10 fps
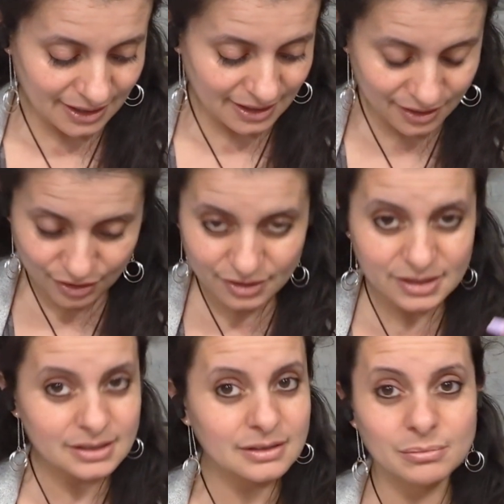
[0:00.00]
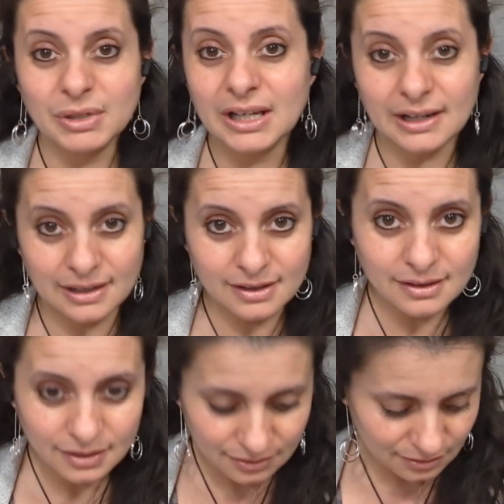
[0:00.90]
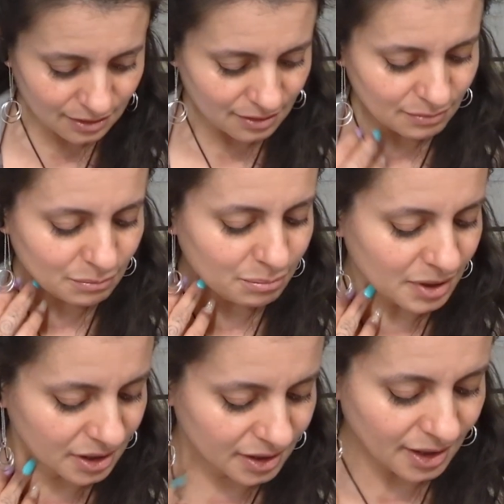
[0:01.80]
it could be anything, but